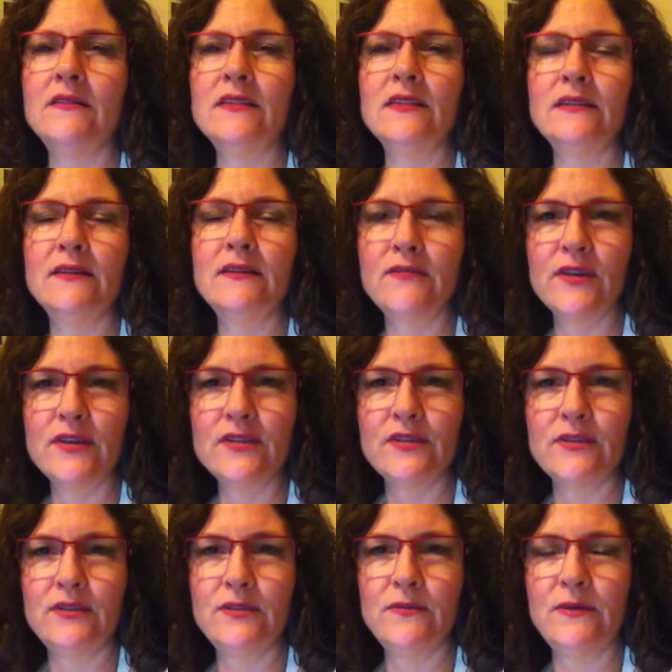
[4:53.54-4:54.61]
delivering
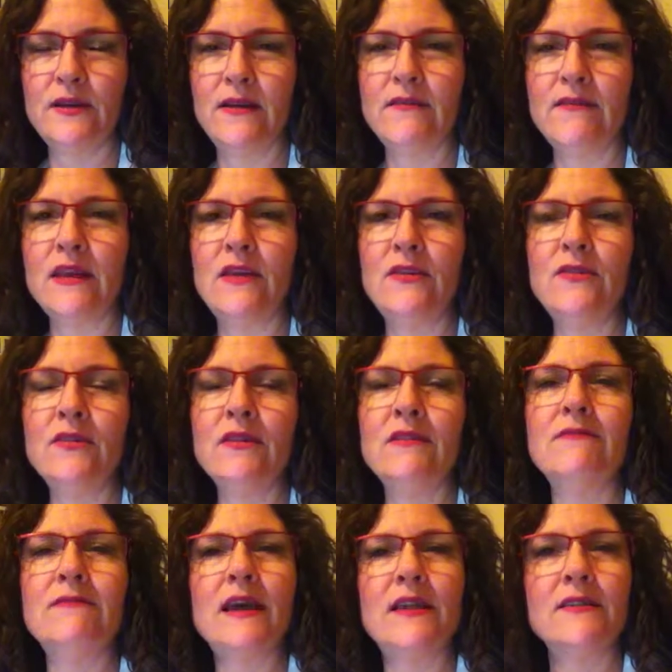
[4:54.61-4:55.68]
to you with, and you
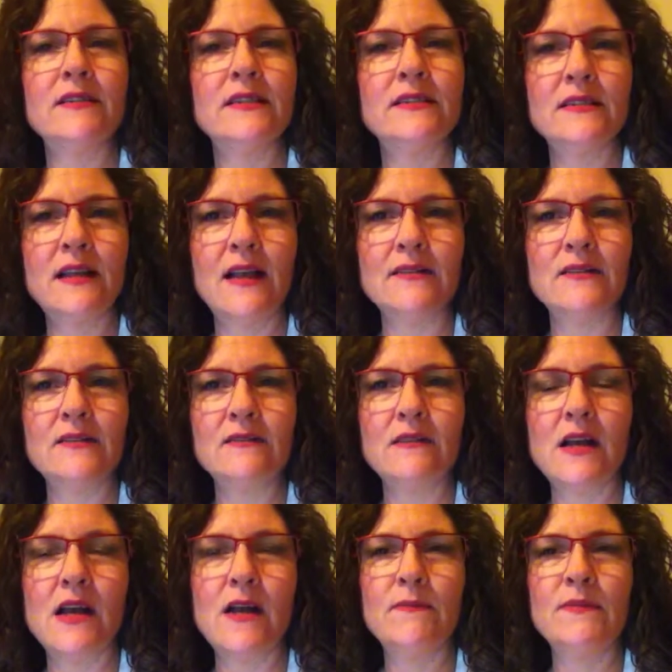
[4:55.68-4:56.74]
can better assess
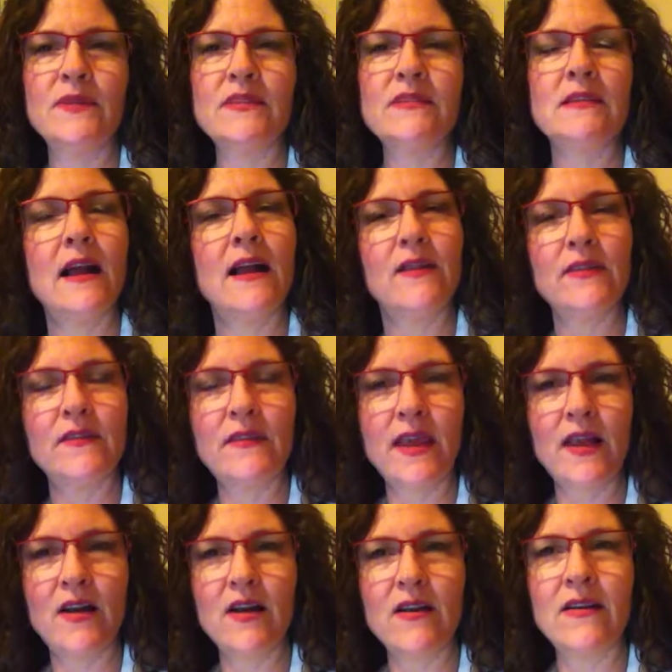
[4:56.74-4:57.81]
the style that
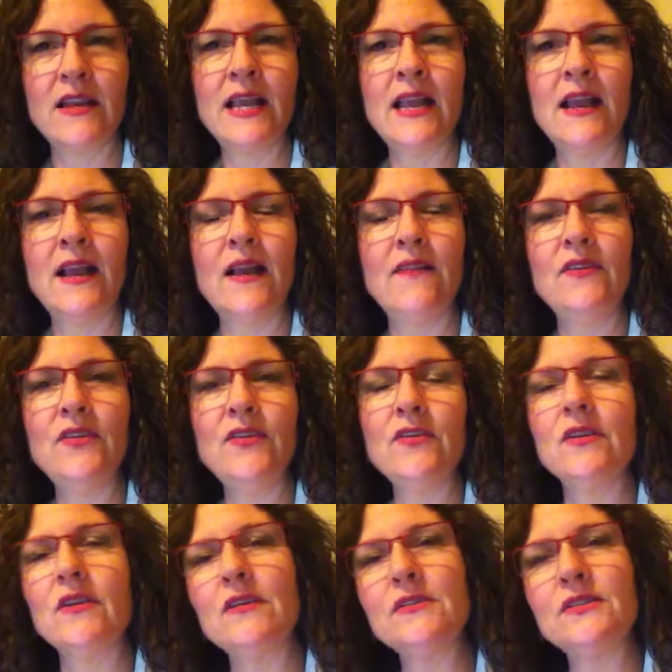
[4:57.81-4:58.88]
they are. And then you
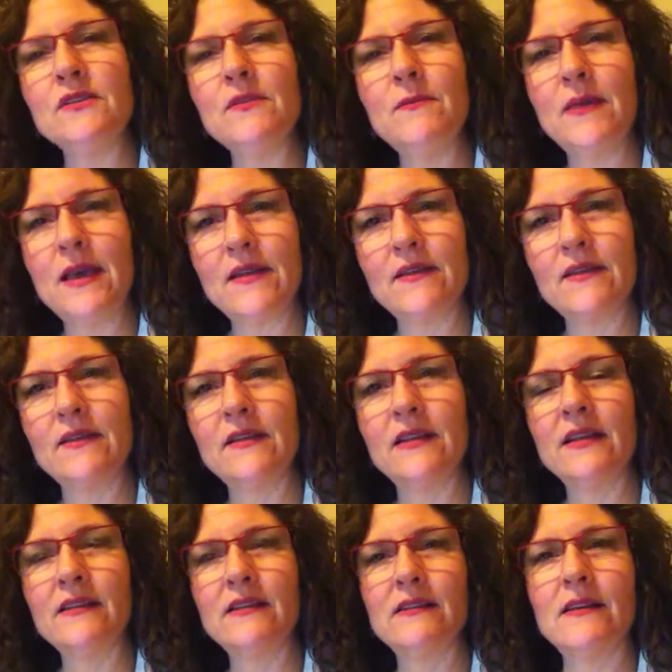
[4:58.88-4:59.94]
can also
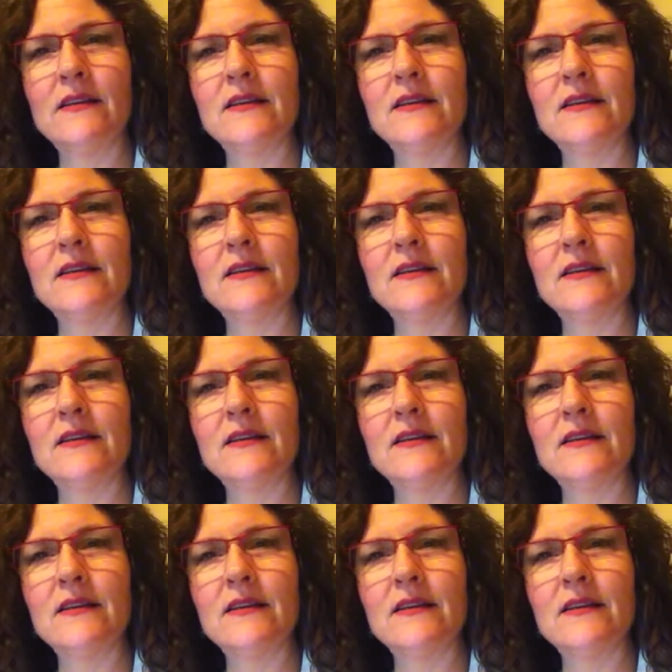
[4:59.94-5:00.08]
better